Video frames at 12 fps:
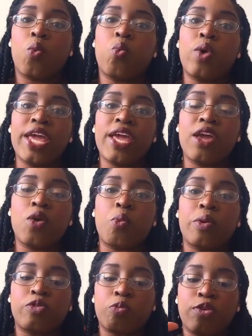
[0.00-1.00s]
we
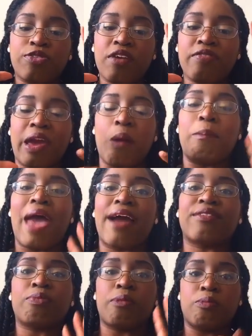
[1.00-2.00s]
were supposed to have like a
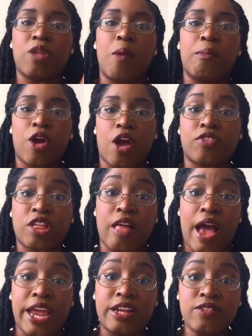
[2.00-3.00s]
maximum number of
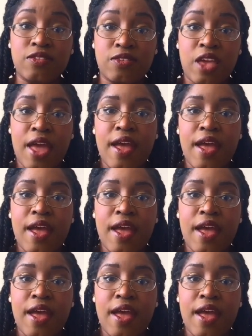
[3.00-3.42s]
clients